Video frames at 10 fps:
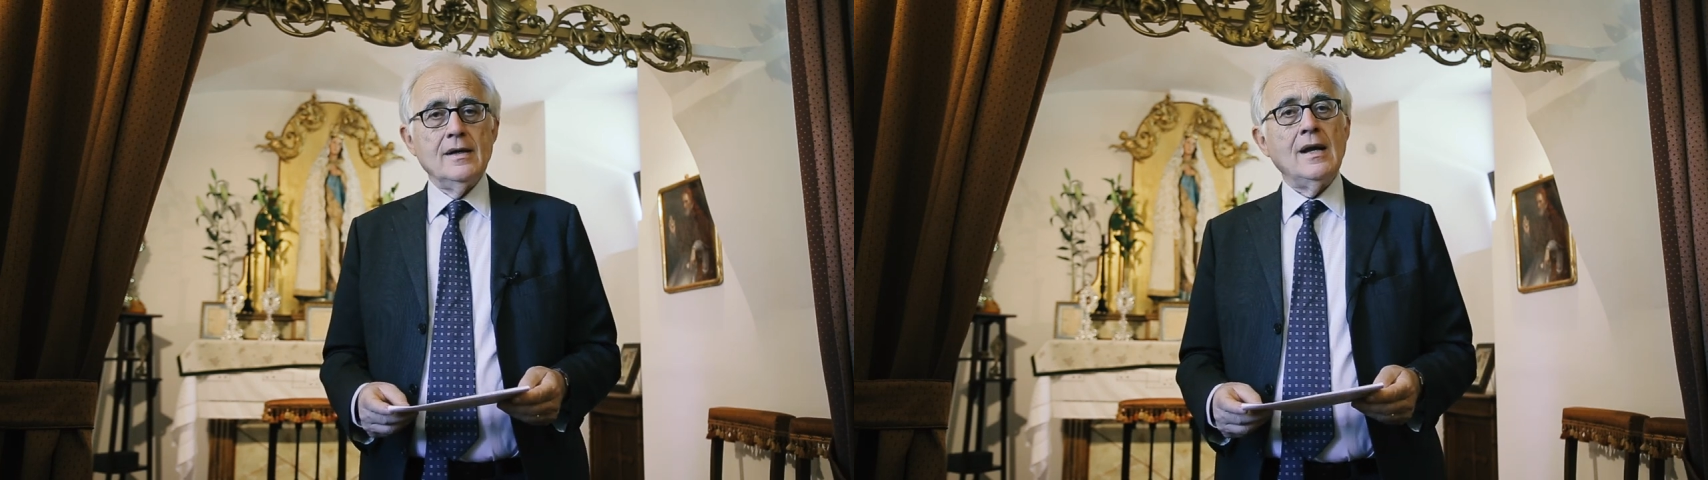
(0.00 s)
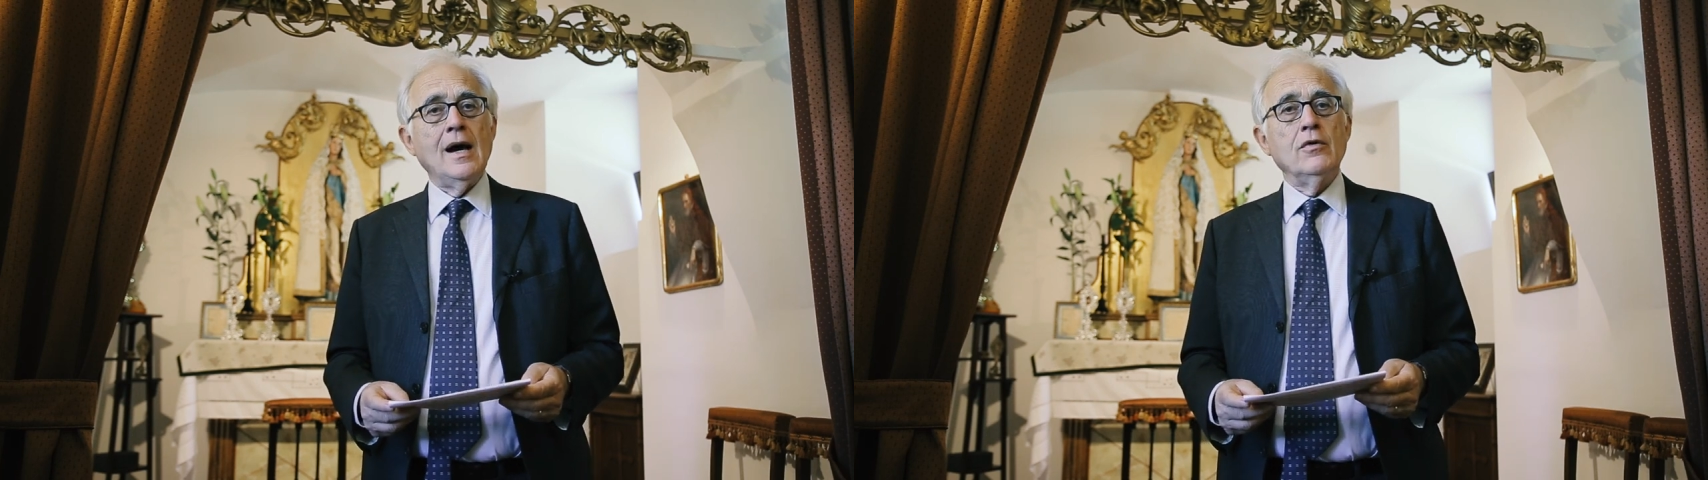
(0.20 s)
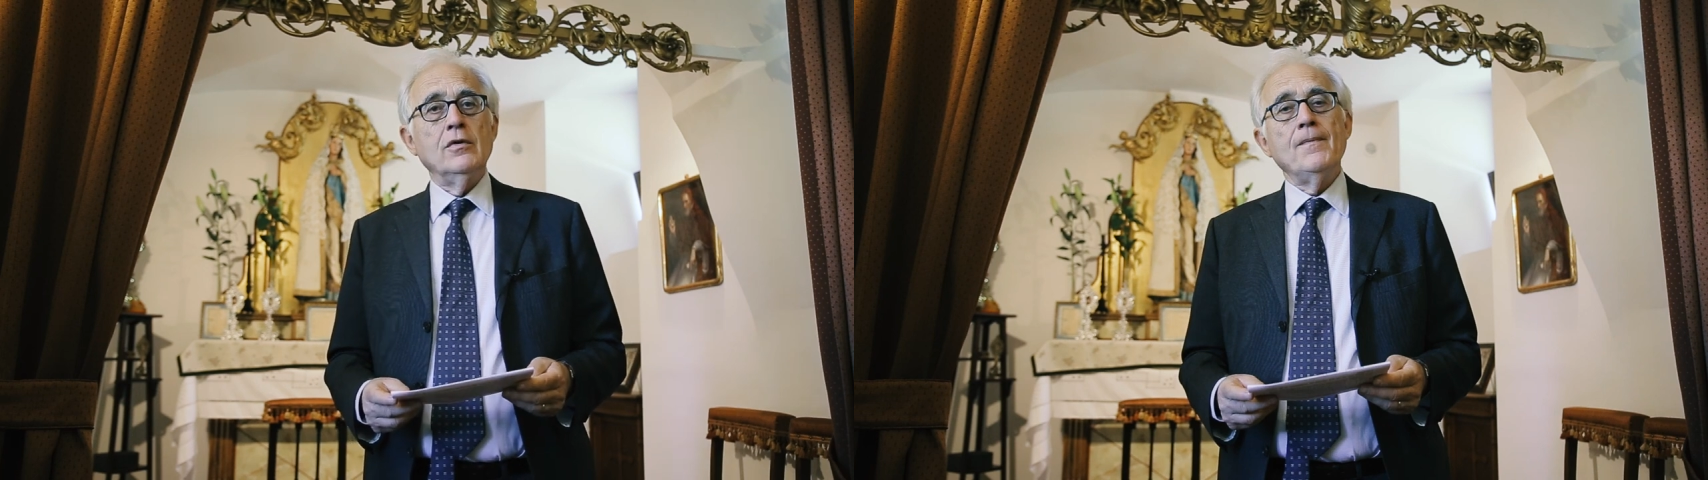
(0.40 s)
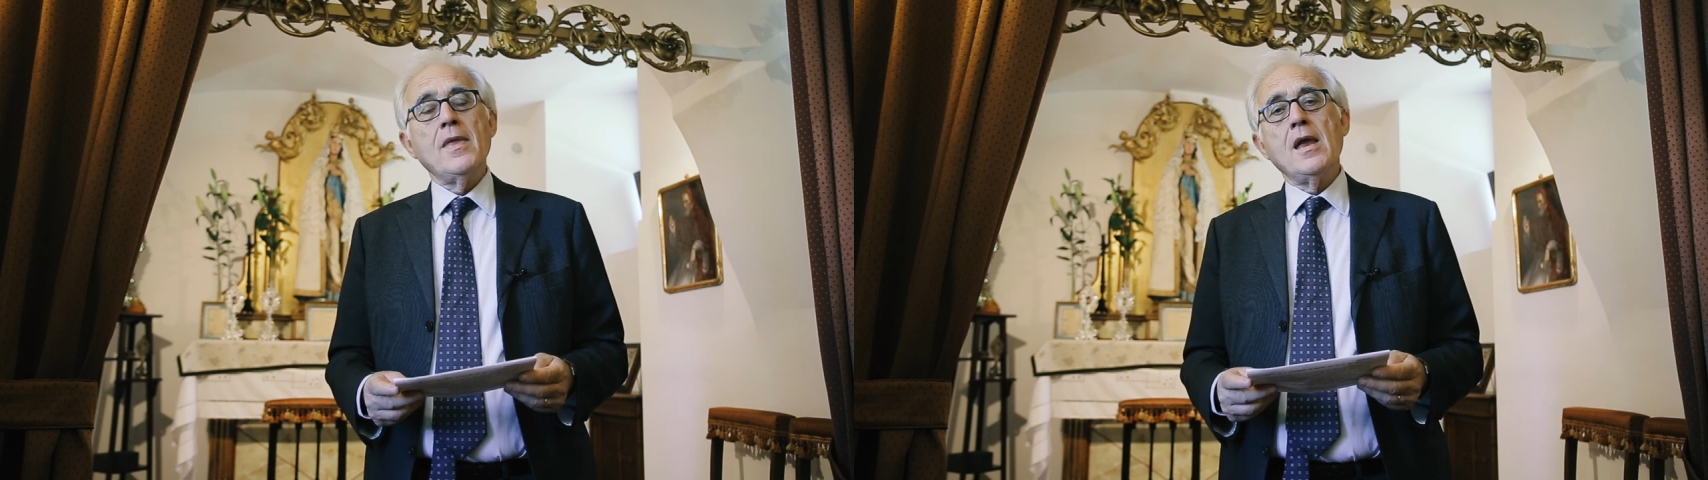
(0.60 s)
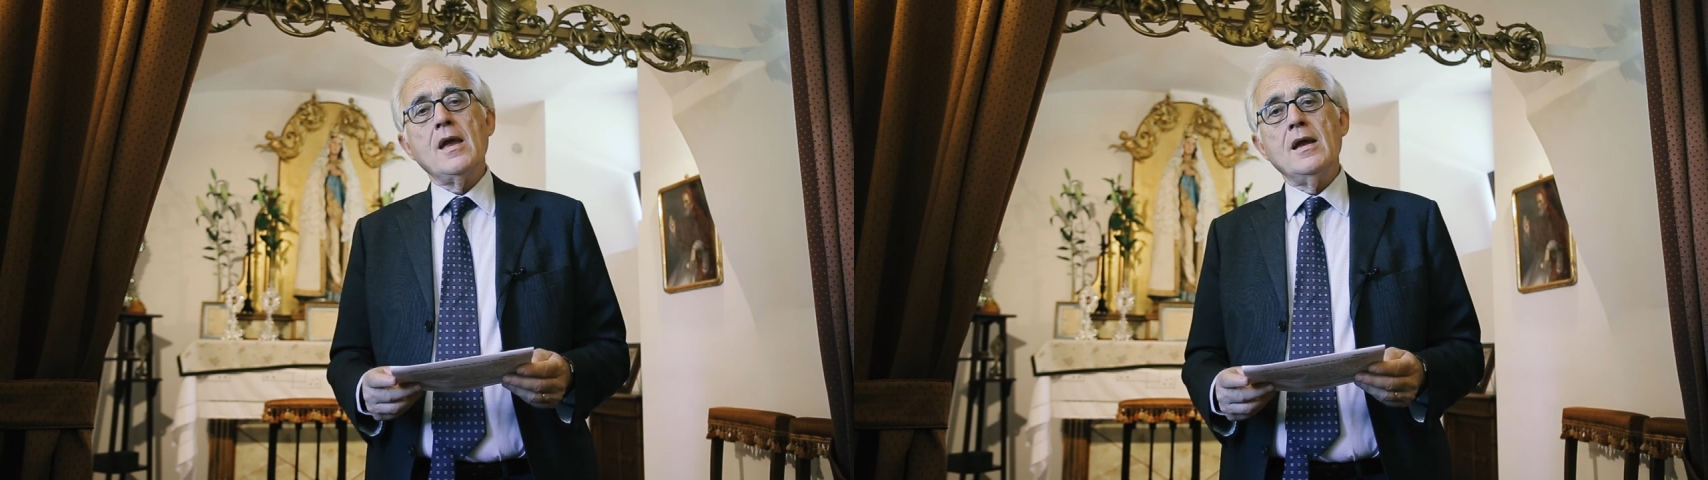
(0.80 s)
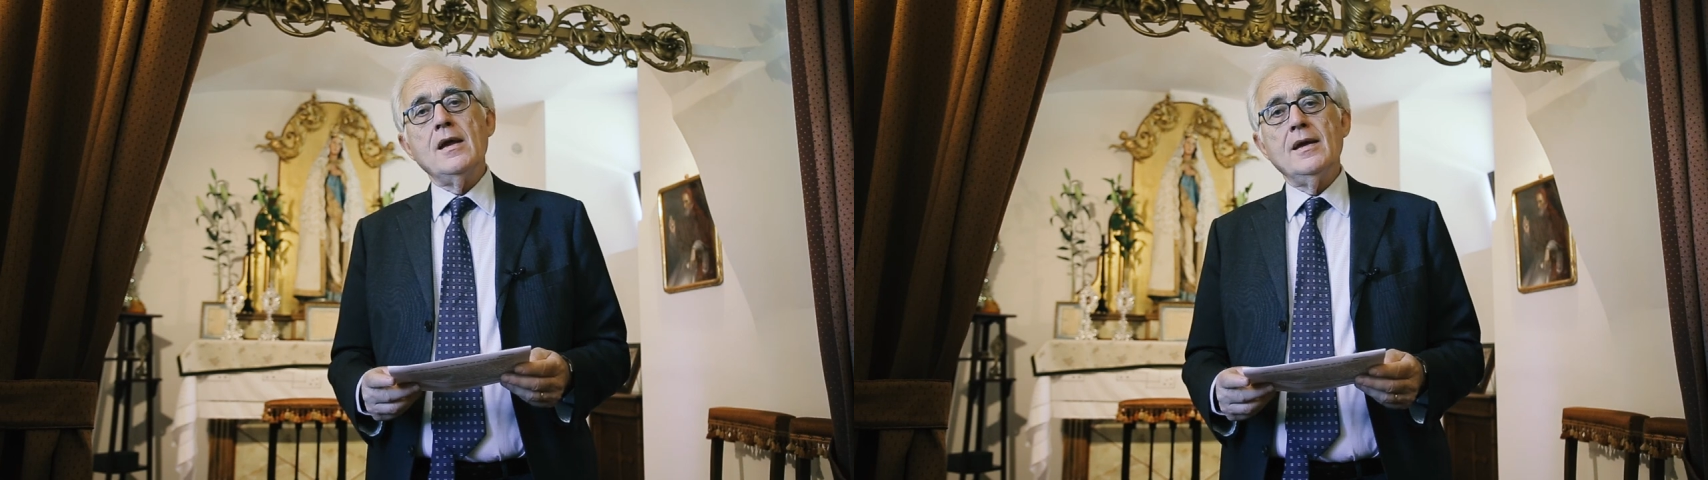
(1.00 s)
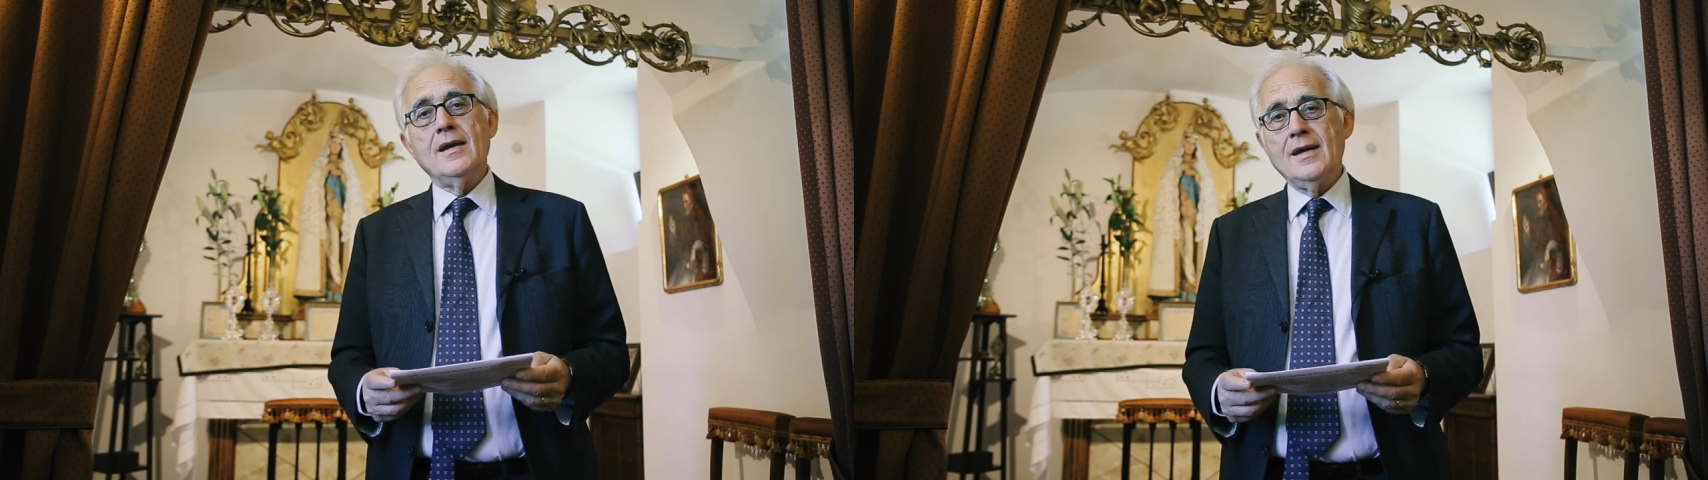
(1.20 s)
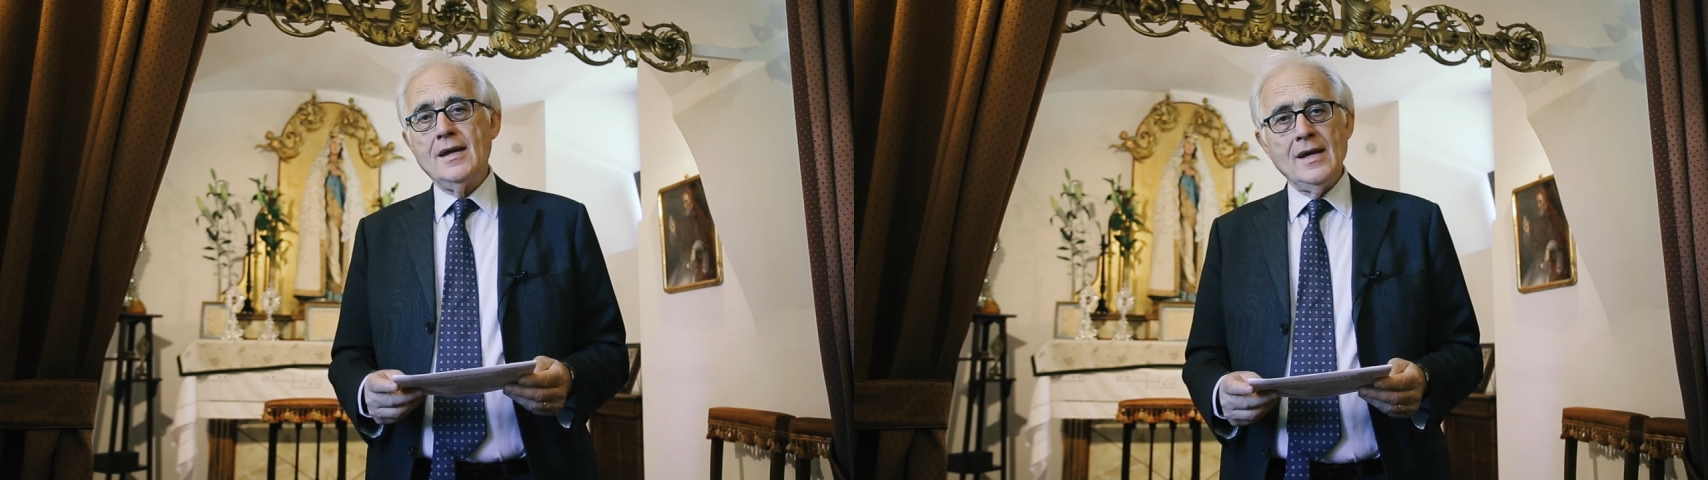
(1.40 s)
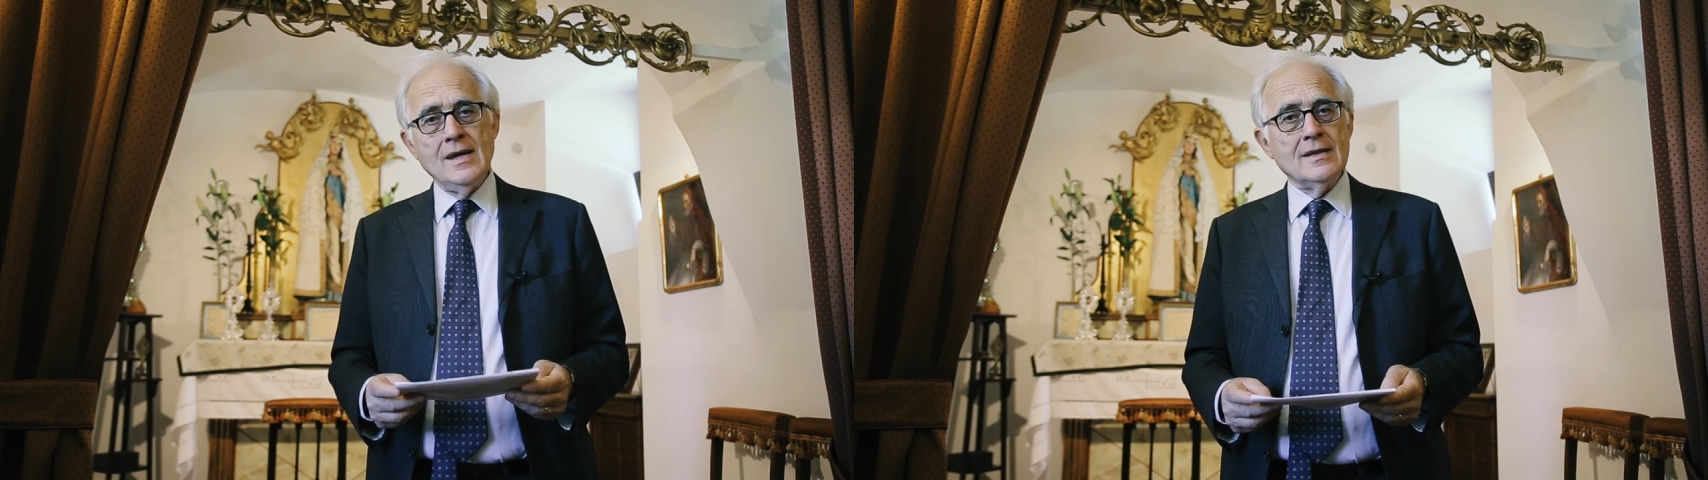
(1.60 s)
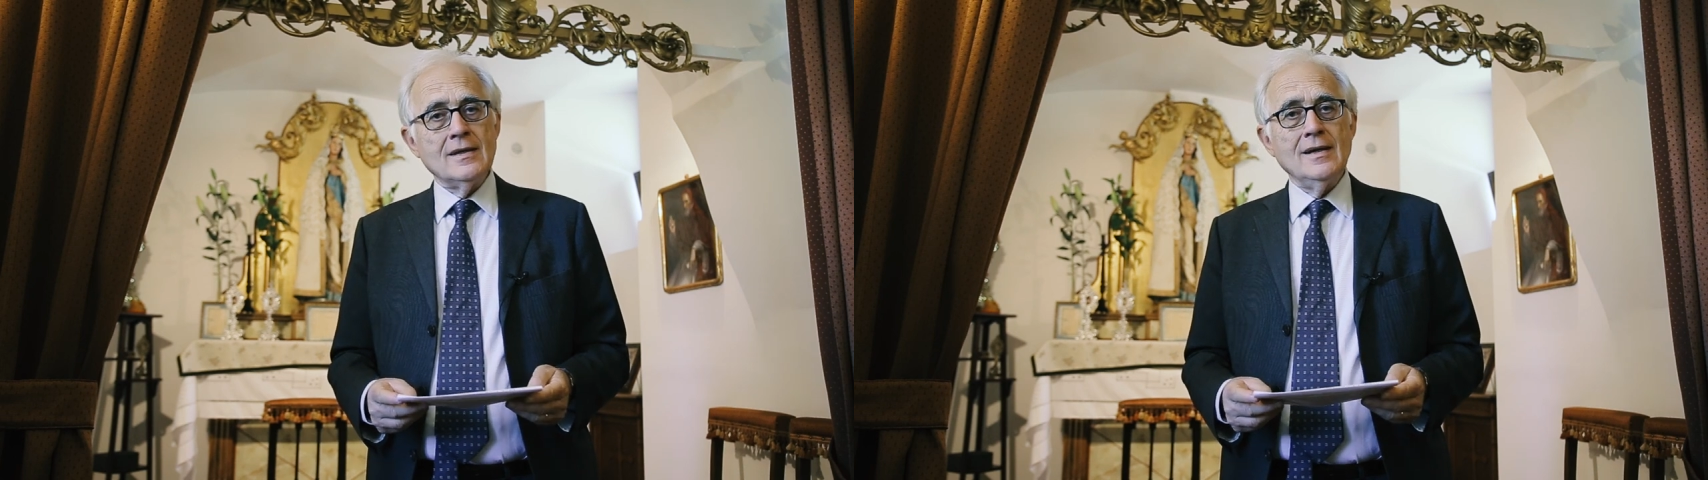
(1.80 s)
Now he
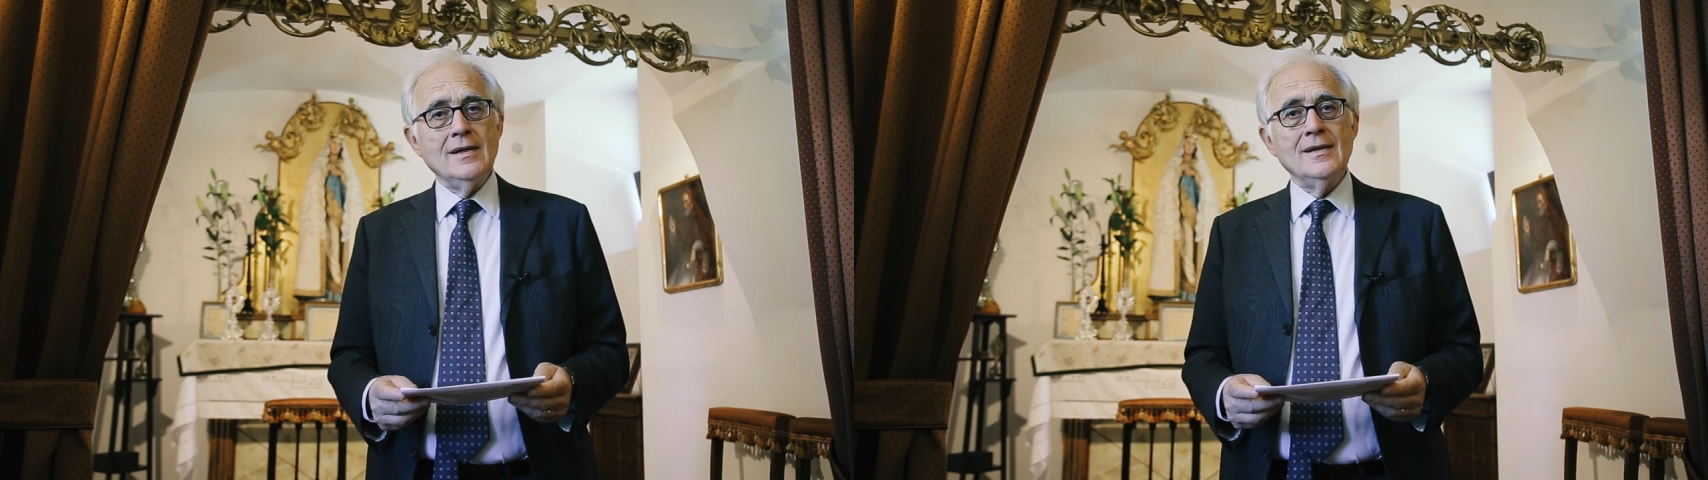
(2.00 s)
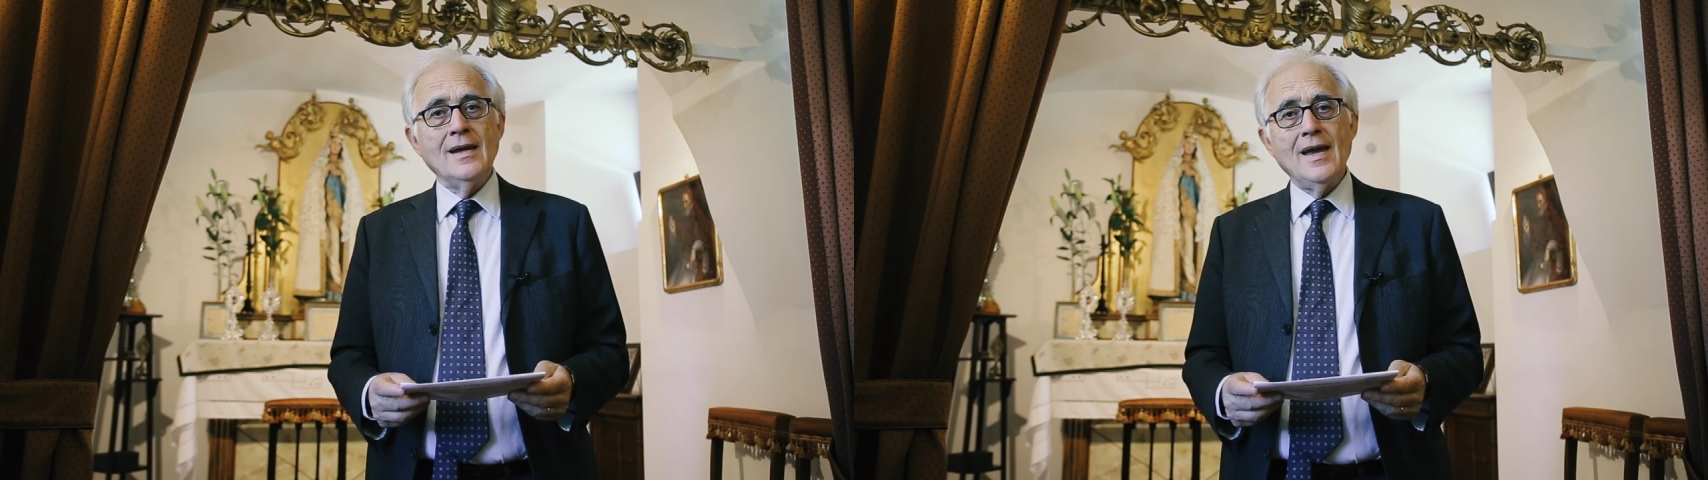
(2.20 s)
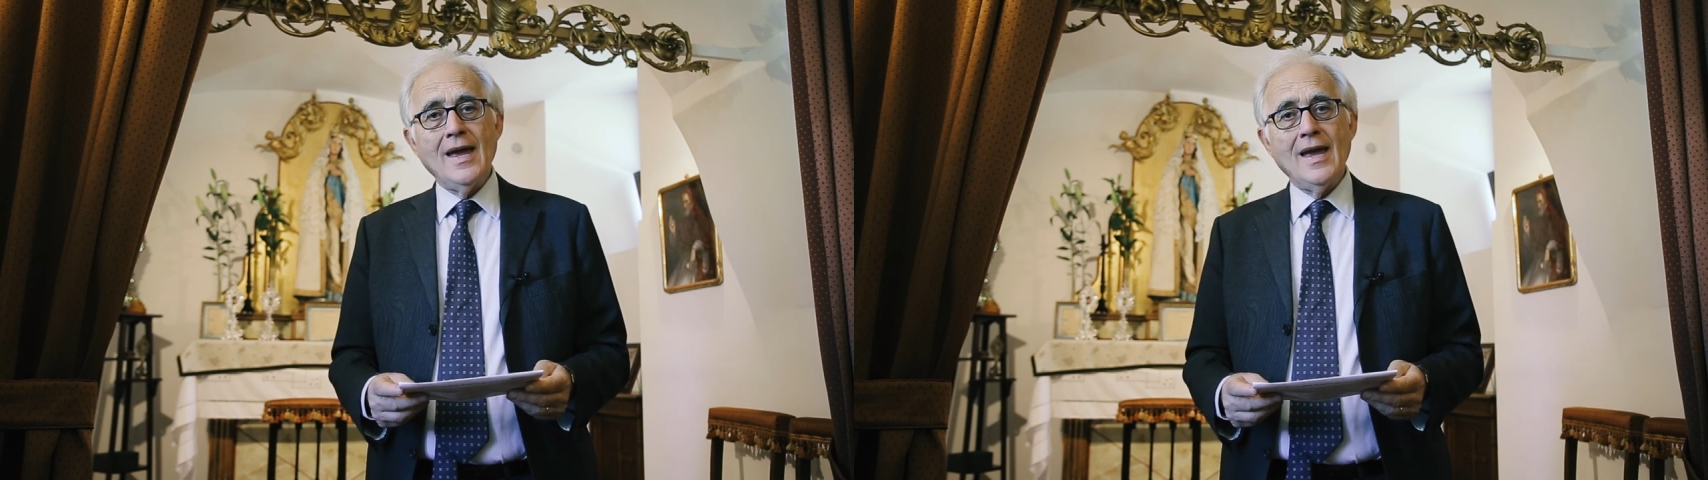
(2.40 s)
is in